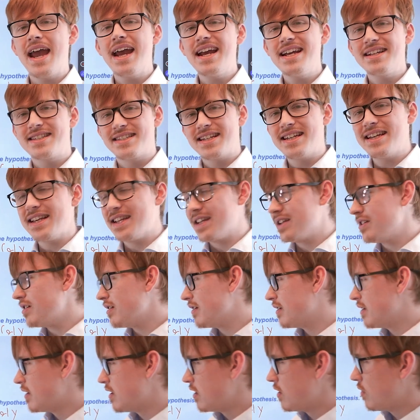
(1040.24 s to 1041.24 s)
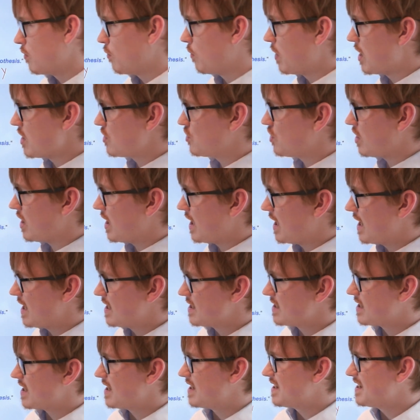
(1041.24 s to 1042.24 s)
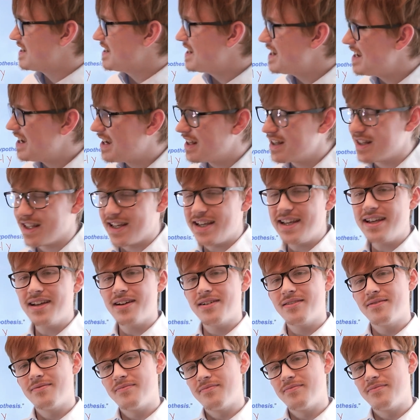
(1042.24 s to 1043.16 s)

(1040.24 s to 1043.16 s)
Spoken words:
18, which is nearly,